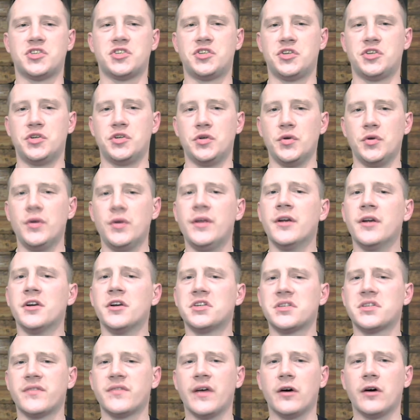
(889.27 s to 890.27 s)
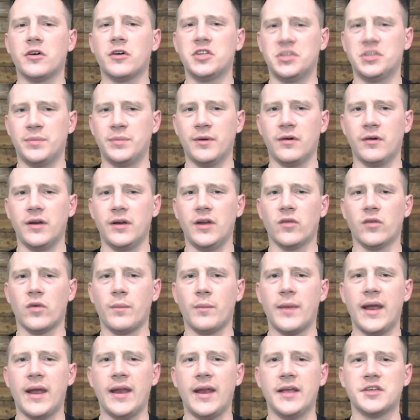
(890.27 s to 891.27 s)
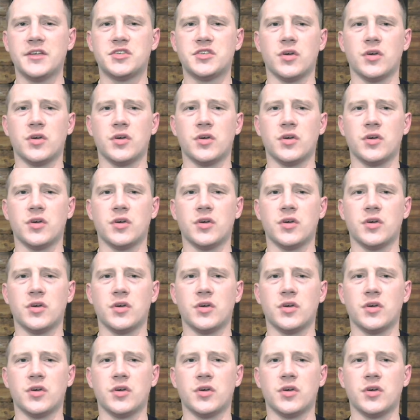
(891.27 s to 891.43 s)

2 years of eligibility remaining.